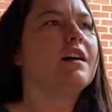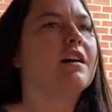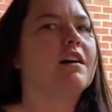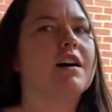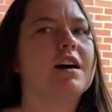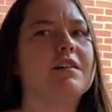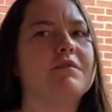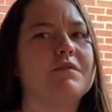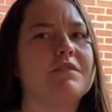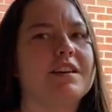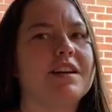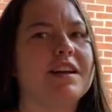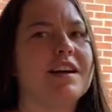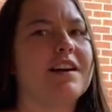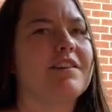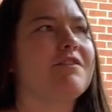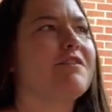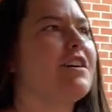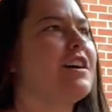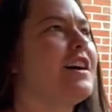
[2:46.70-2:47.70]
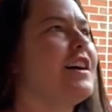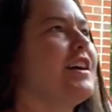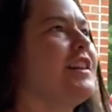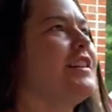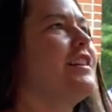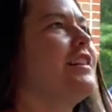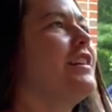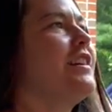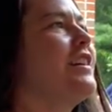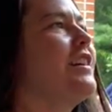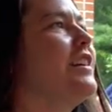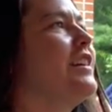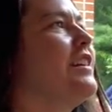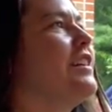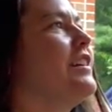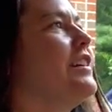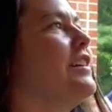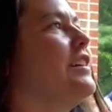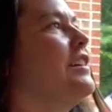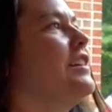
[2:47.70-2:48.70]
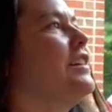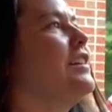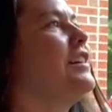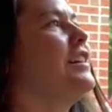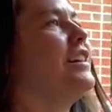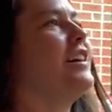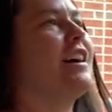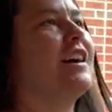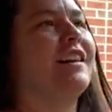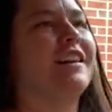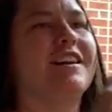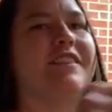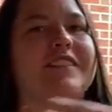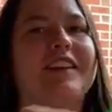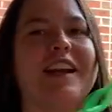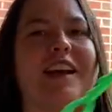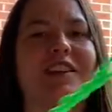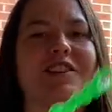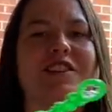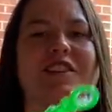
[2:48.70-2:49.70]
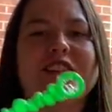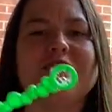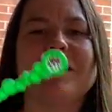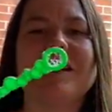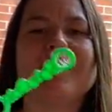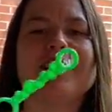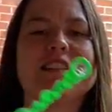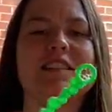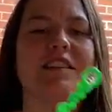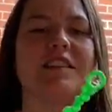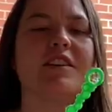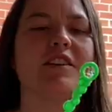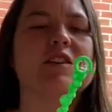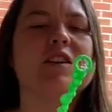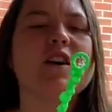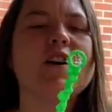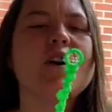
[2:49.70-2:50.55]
Oh, we got one. I love catching him again too.